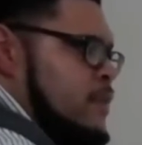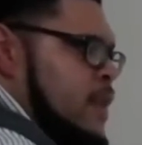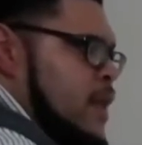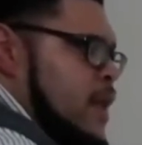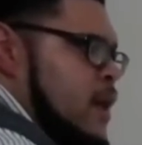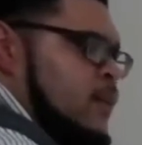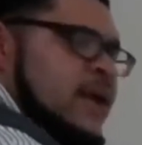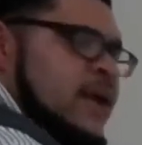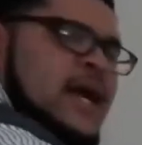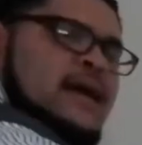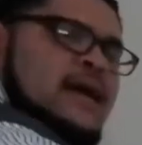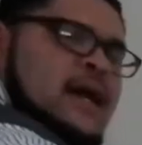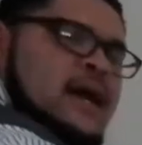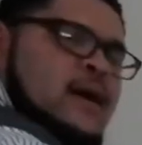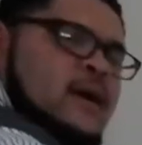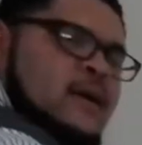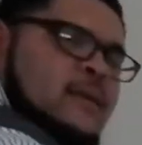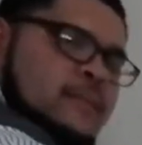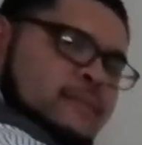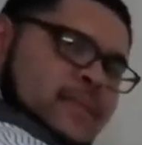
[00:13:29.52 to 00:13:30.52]
if we had a
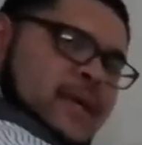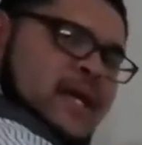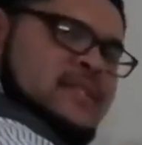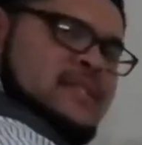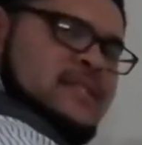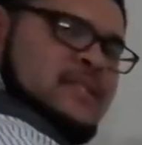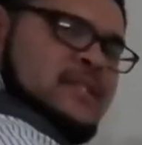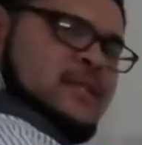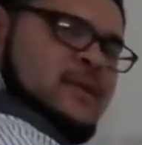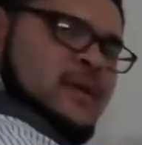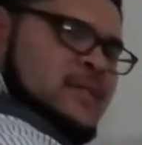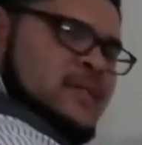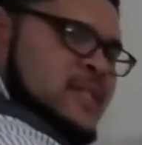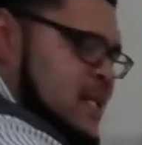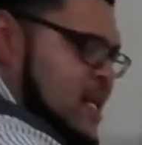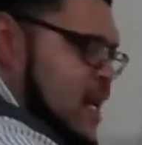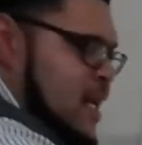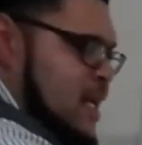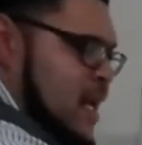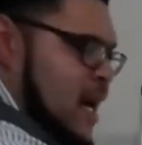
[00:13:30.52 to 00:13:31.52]
home business for a
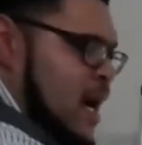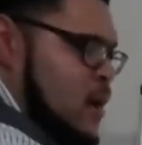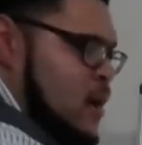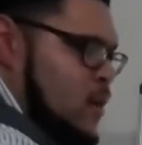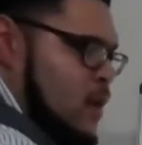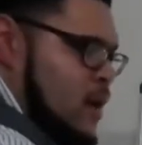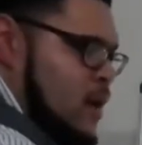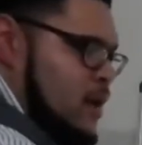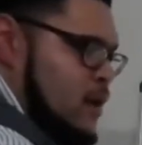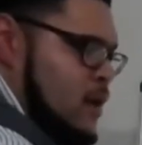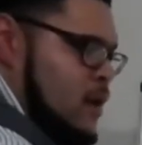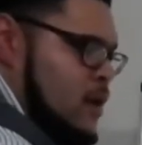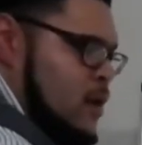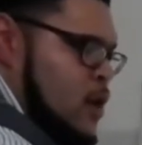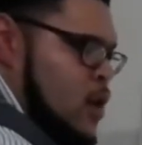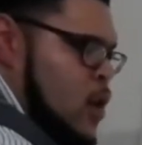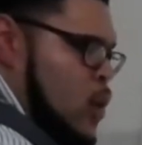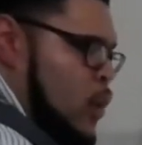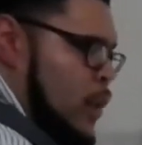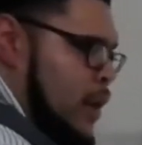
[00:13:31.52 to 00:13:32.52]
1099 worker,
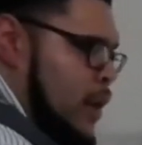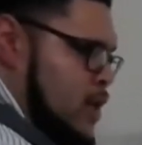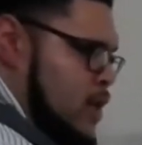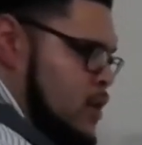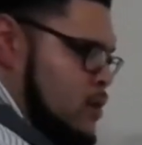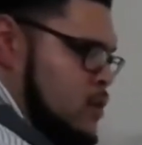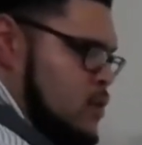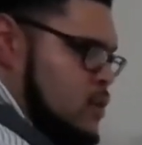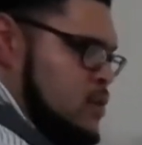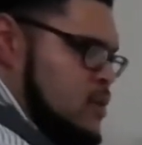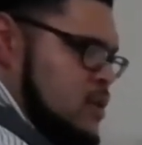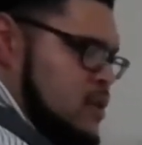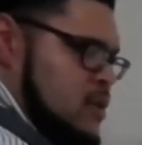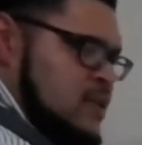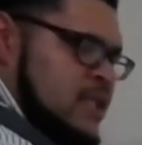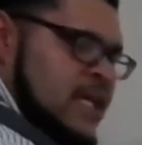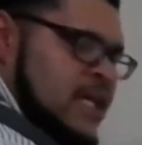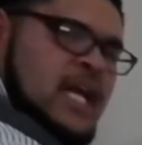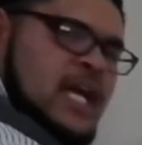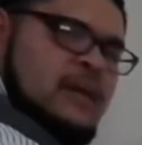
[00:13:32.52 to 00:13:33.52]
we can use the
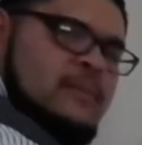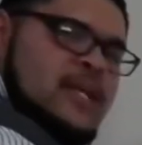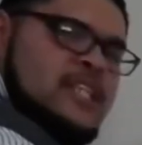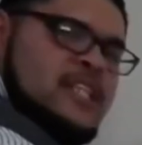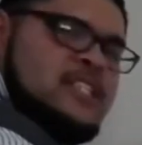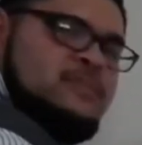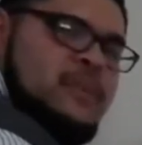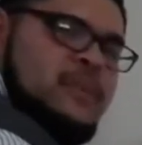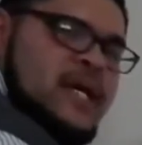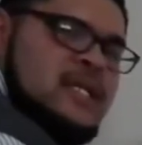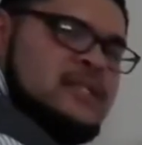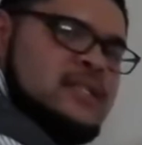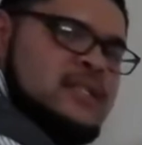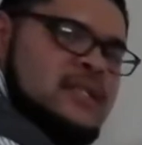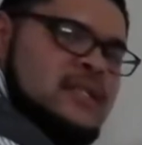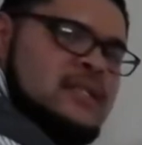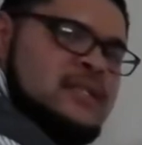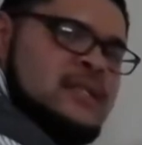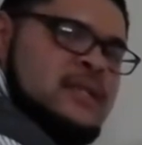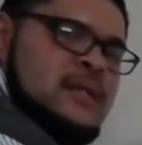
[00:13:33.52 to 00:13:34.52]
same
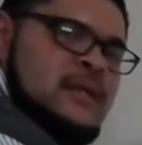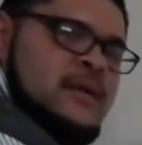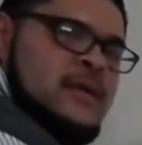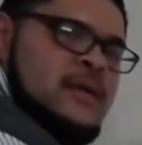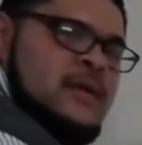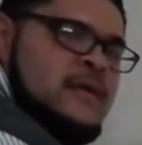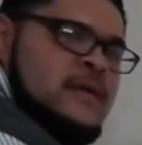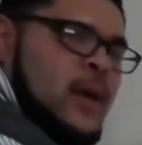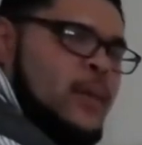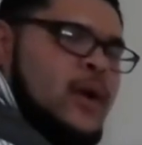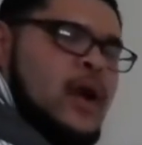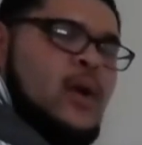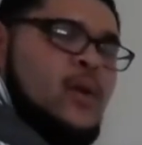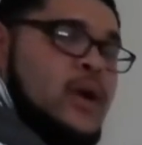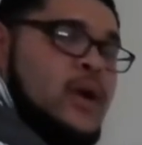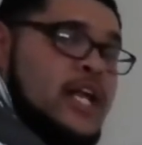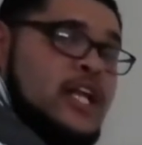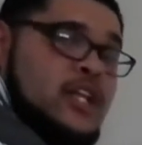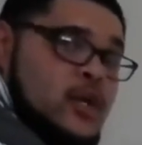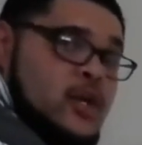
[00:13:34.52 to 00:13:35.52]
expenses that we're
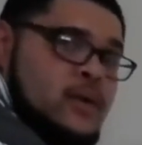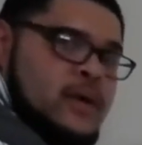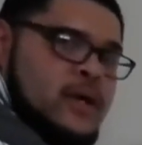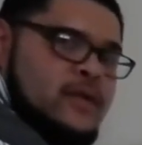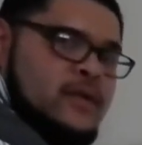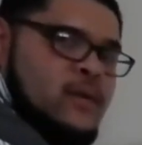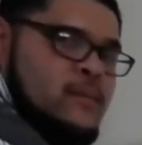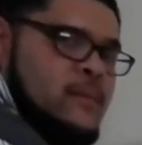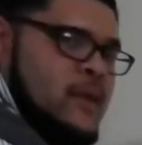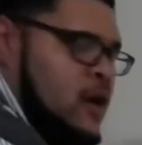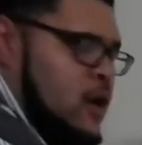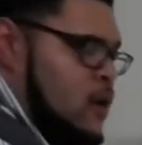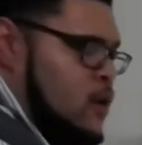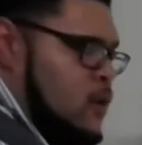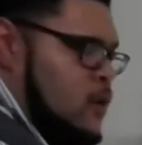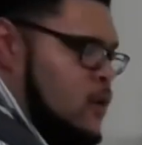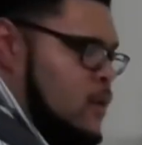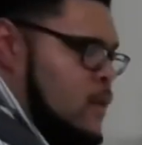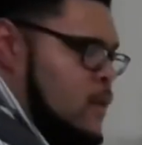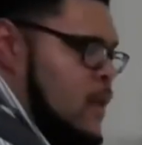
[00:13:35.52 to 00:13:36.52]
already doing from our
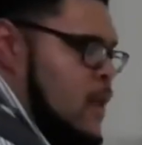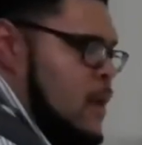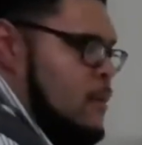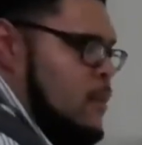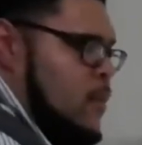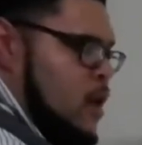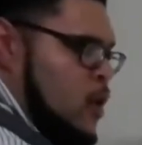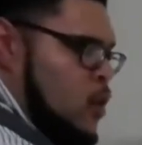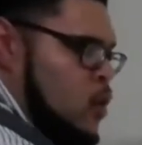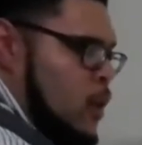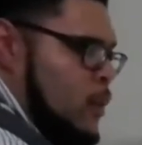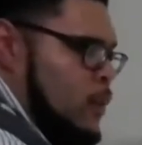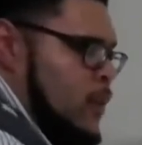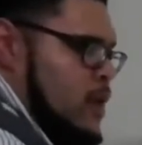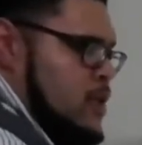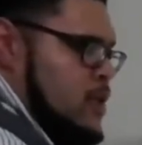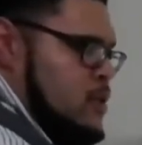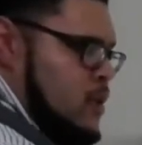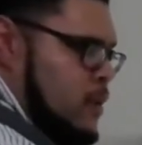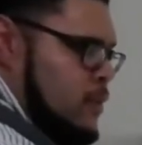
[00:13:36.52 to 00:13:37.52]
home, but
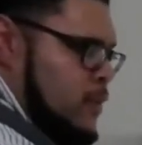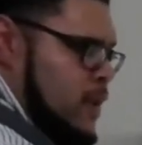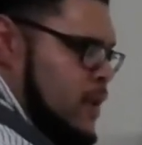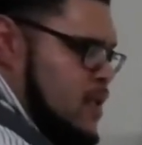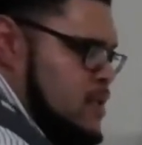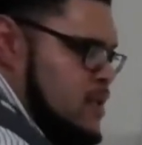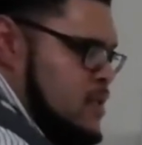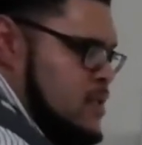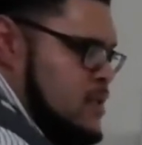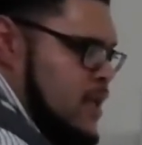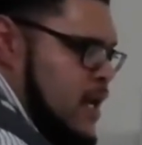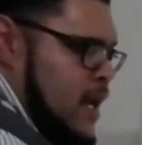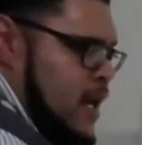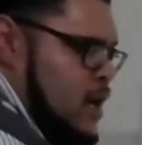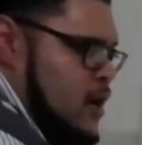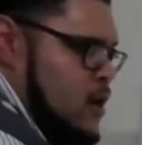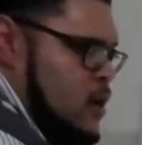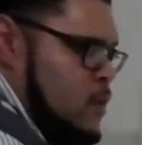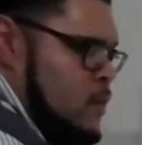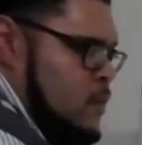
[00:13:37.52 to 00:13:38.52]
incorporate into our business.
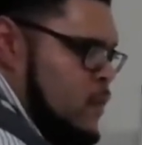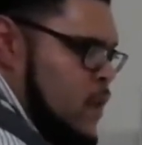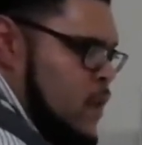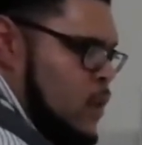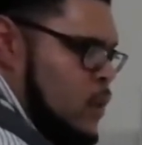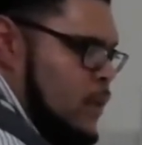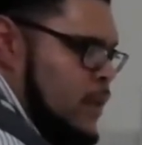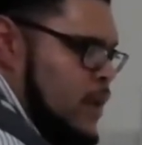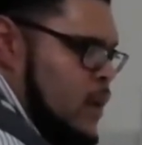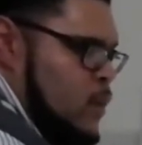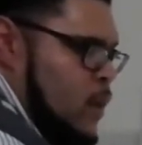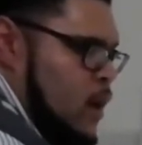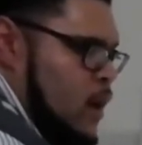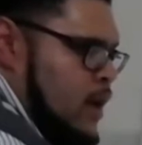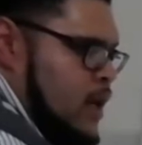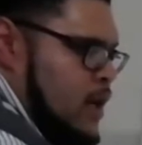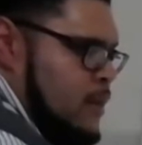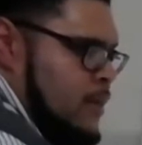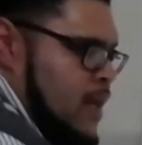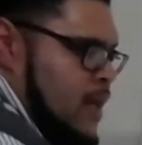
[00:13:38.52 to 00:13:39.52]
Now, when we
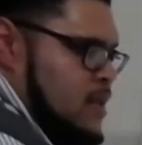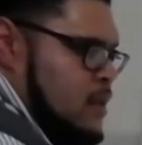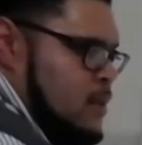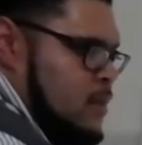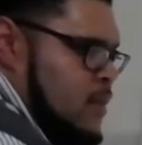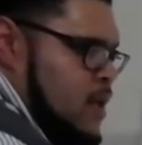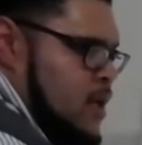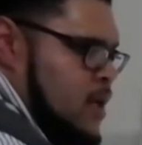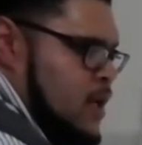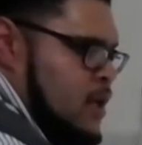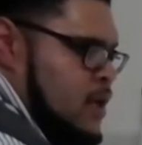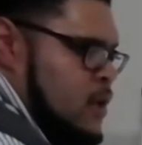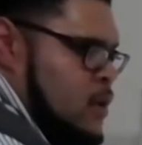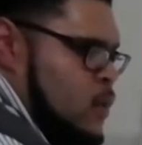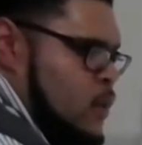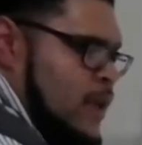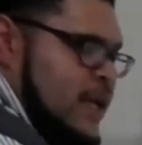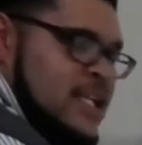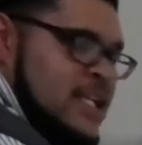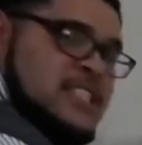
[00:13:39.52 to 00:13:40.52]
work and make the money,
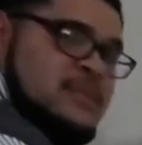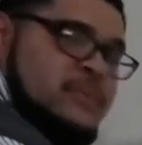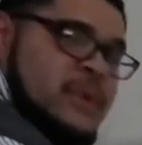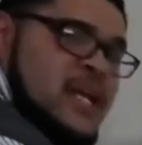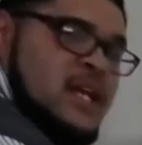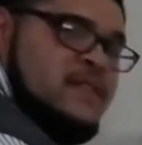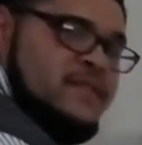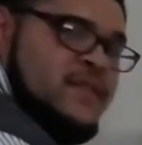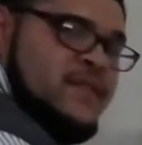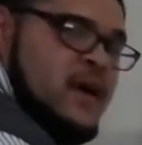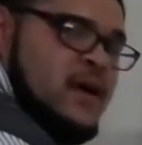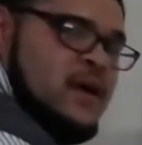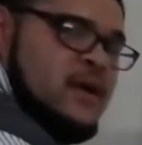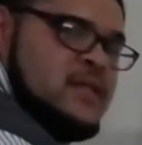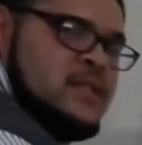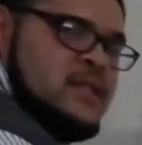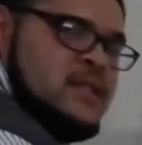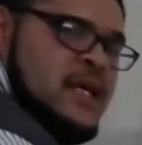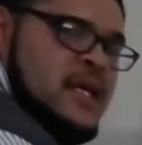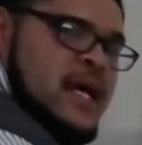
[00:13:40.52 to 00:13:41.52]
we can spend
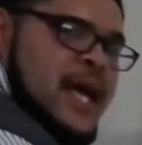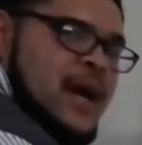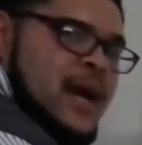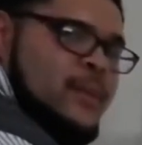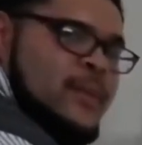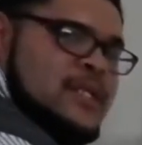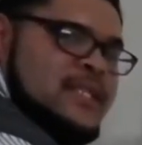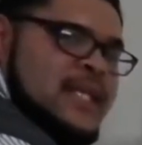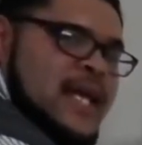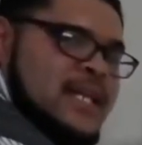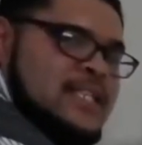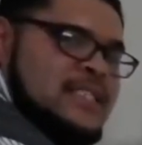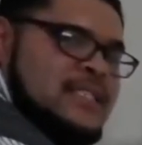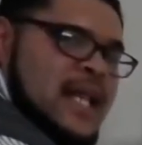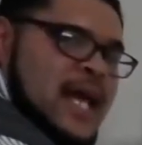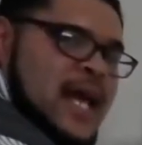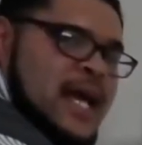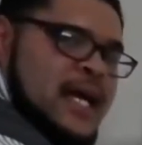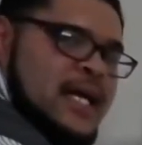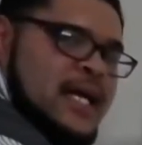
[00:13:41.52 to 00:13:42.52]
first and we tax
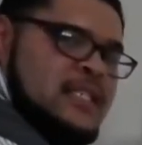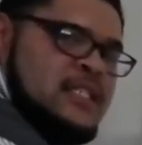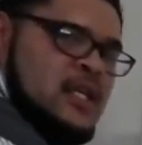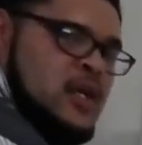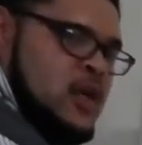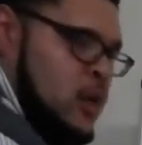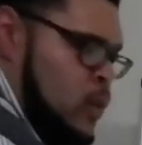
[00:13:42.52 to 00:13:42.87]
last.